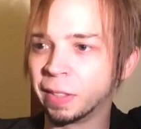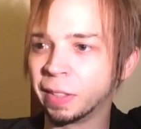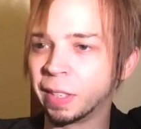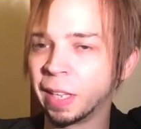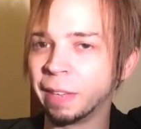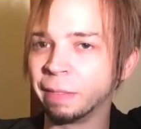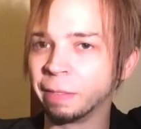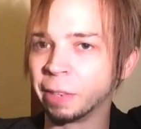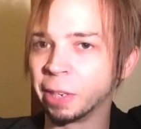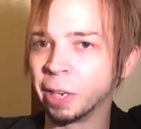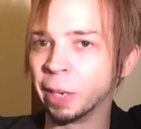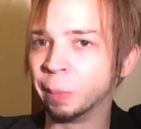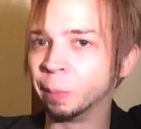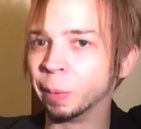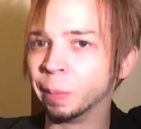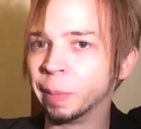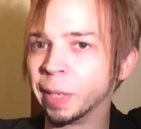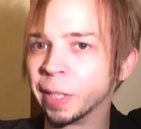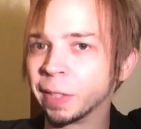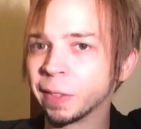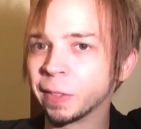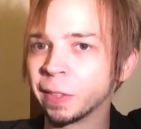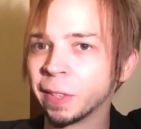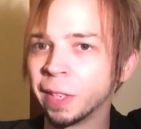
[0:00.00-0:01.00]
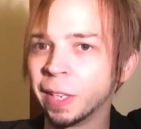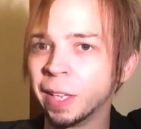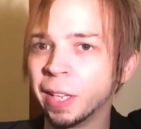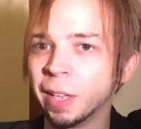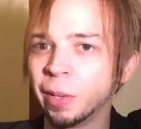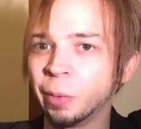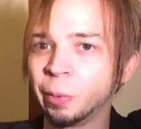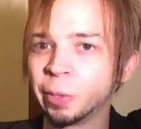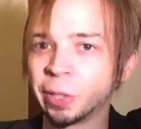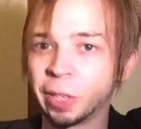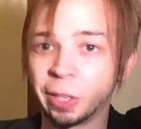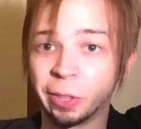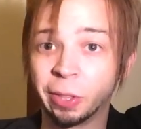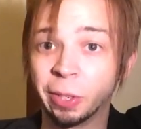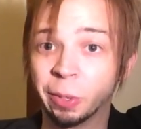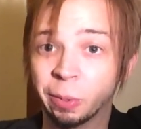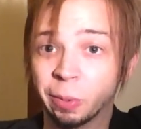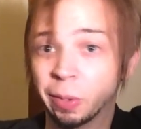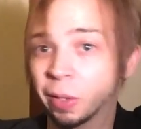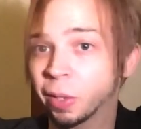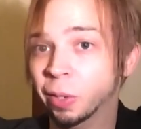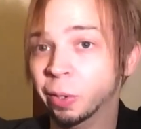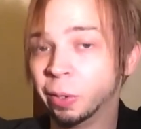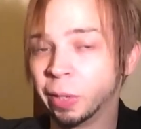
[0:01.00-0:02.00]
gave compliments, which I
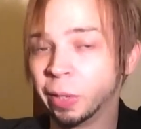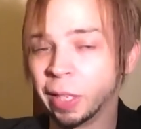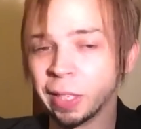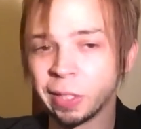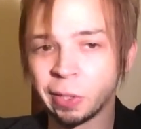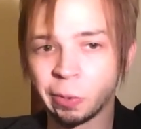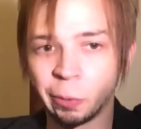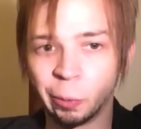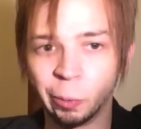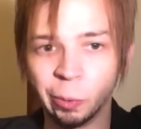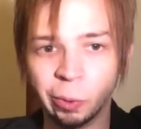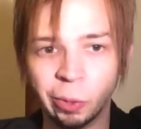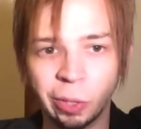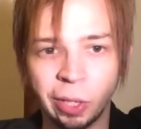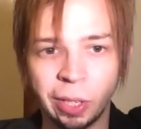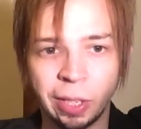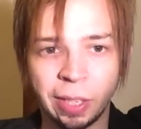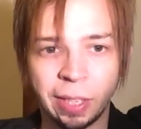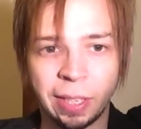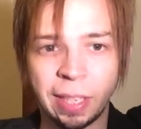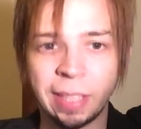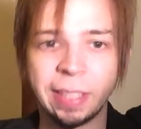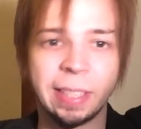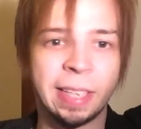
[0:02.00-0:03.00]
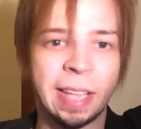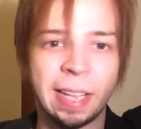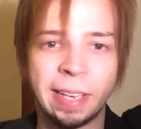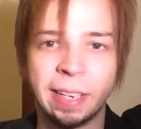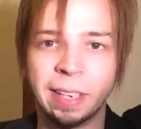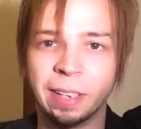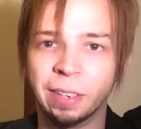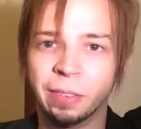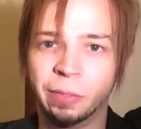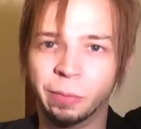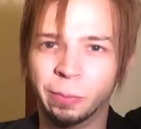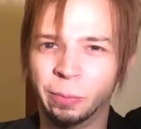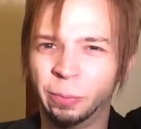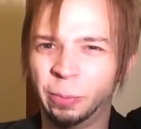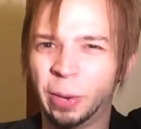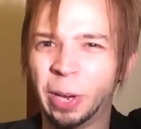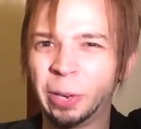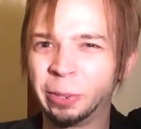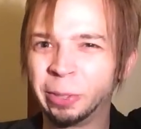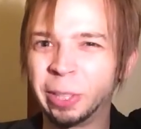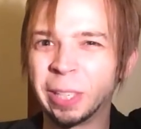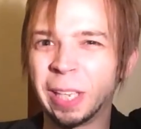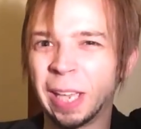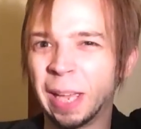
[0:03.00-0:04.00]
thought, oh, that's cool. That
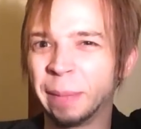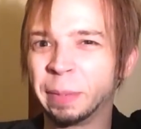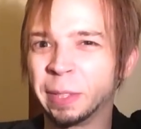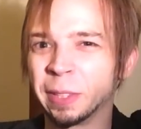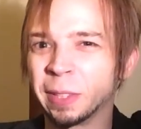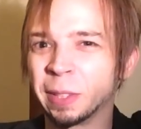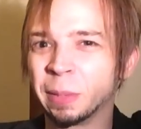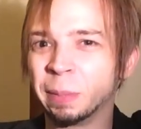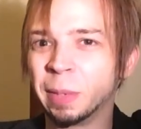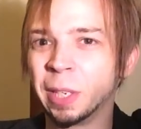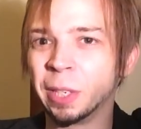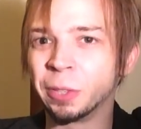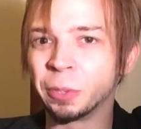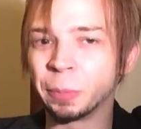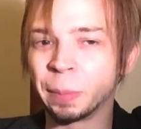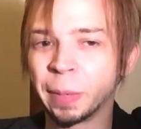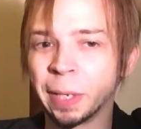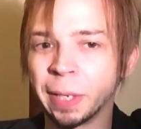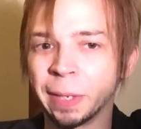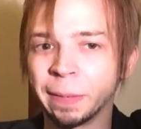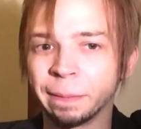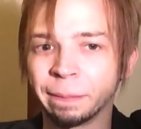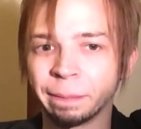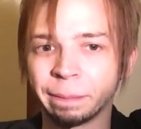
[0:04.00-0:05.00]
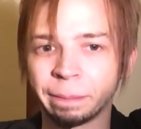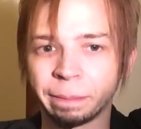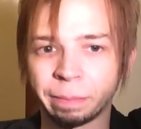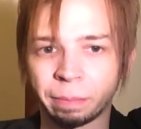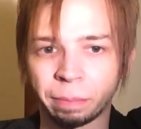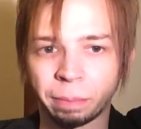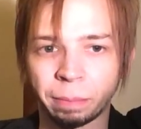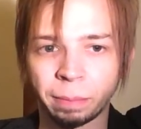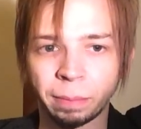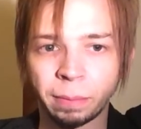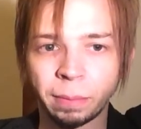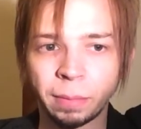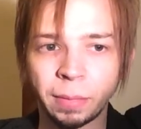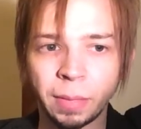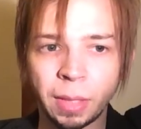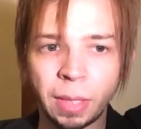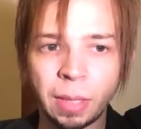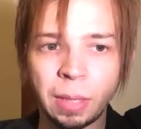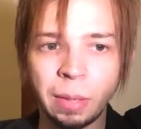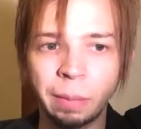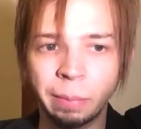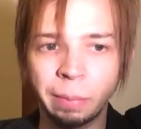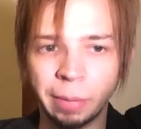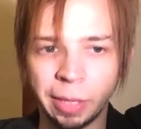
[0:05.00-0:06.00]
rarely happens to me in Japan.
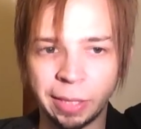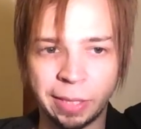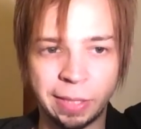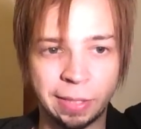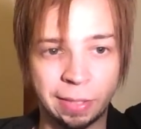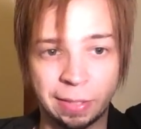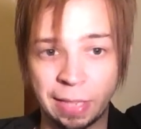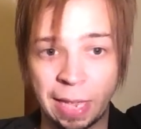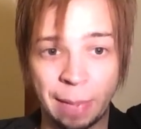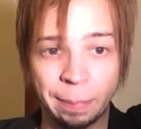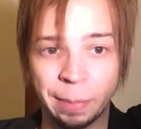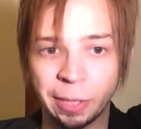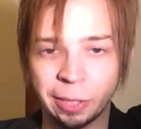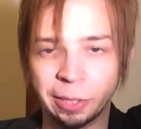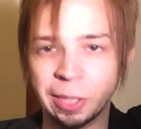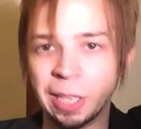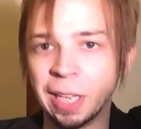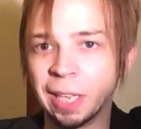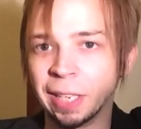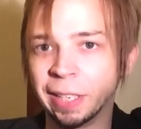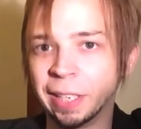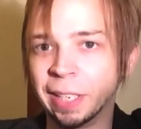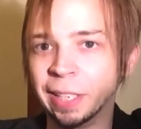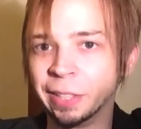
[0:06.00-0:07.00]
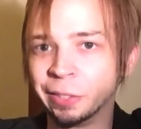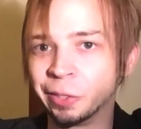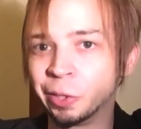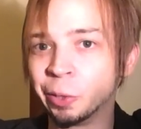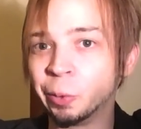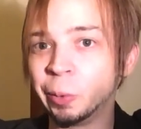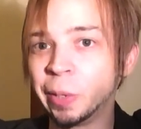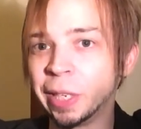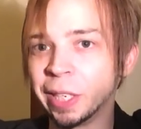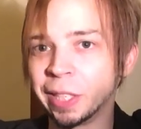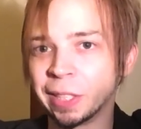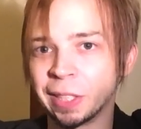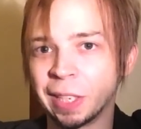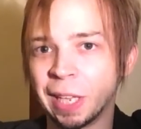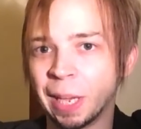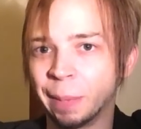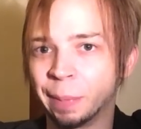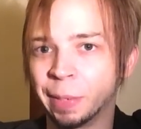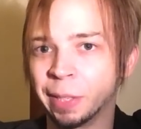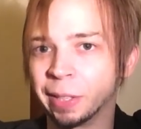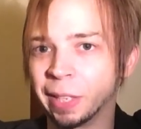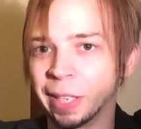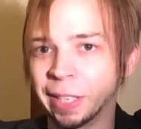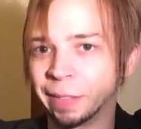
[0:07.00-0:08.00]
But it happened a lot. In 2 weeks, it
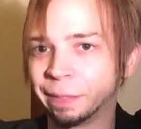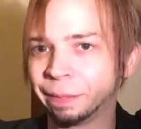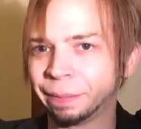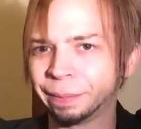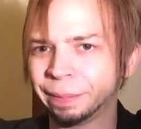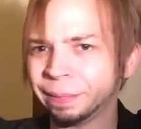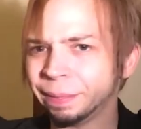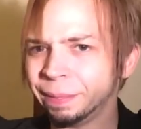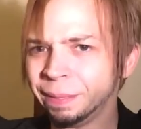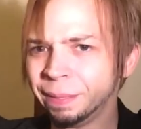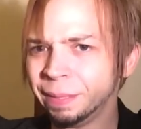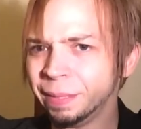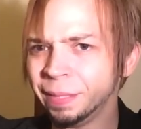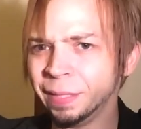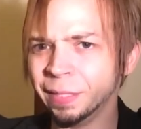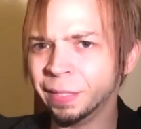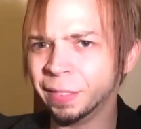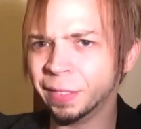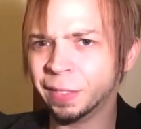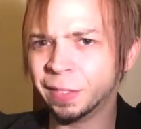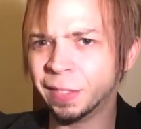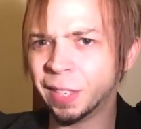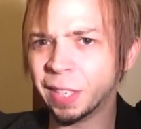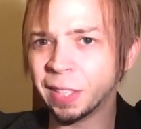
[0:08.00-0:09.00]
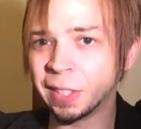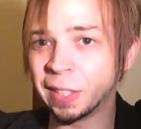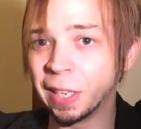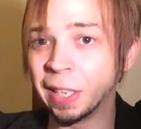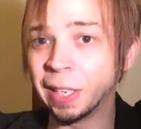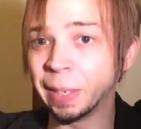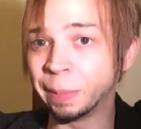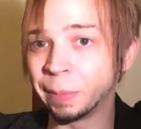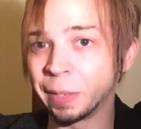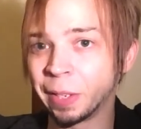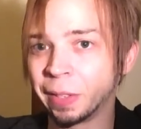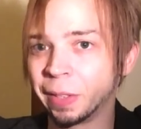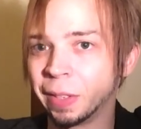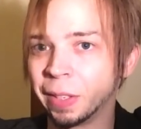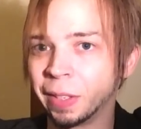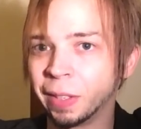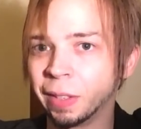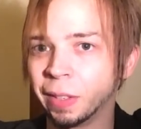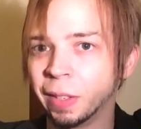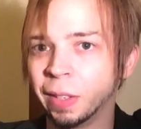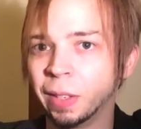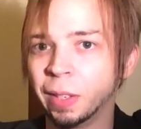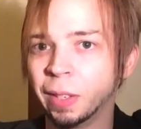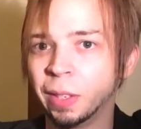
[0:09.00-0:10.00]
happened like 6 times, I
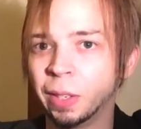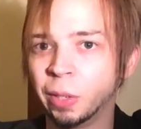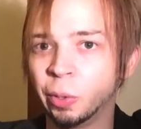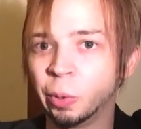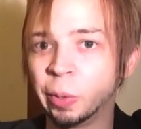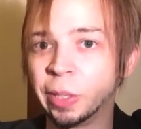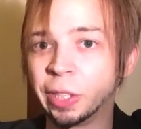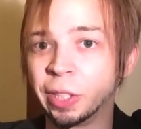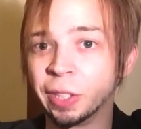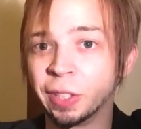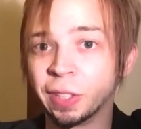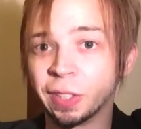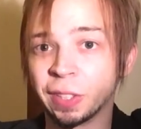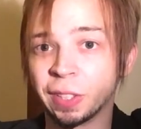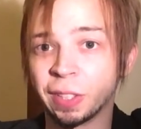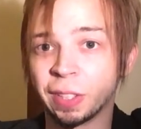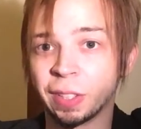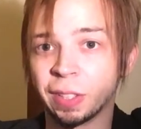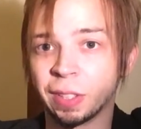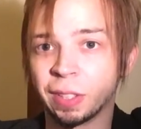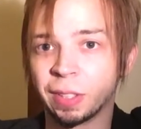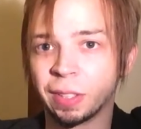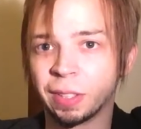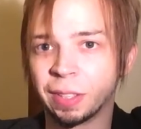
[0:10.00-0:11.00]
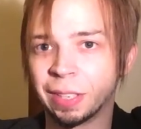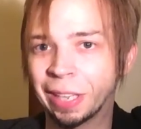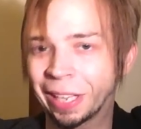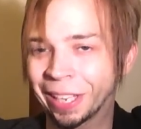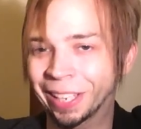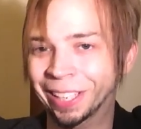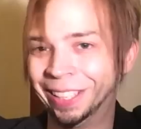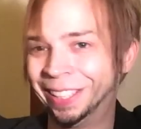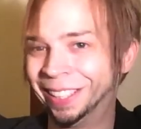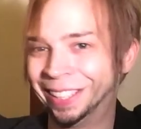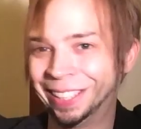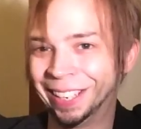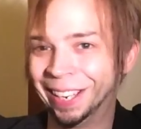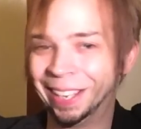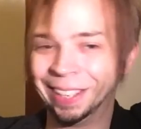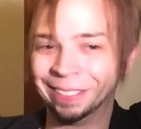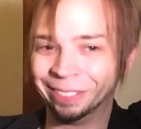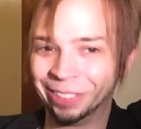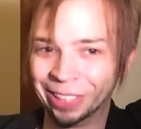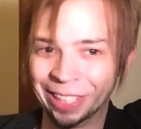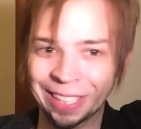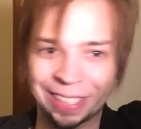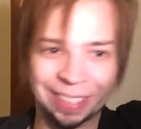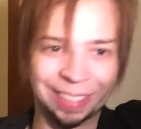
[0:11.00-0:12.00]
think, which is kind
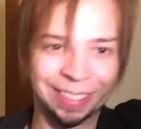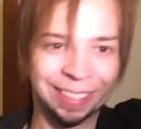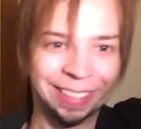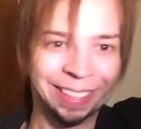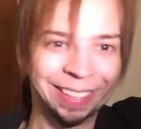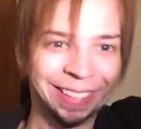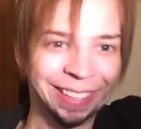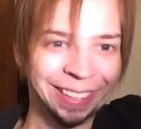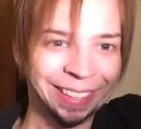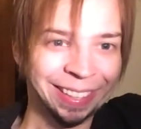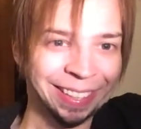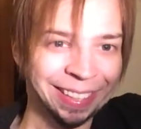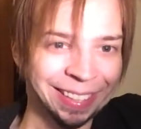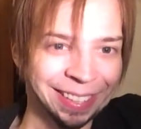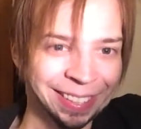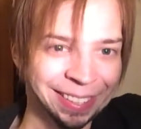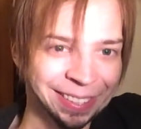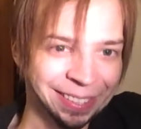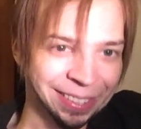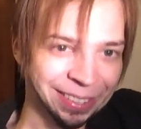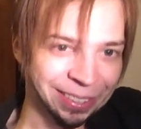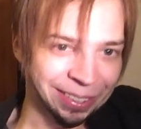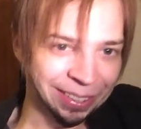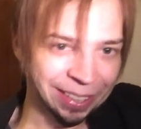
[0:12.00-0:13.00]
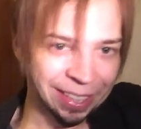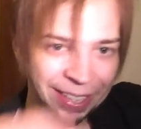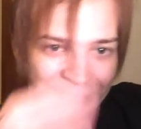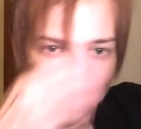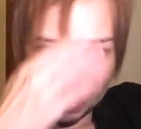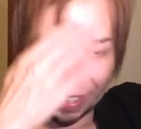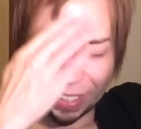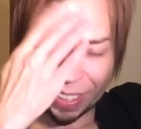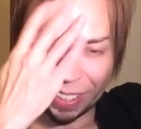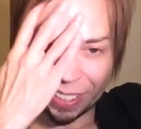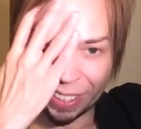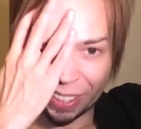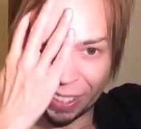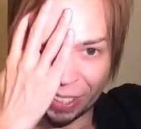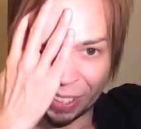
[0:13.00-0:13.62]
of a lot. So yeah,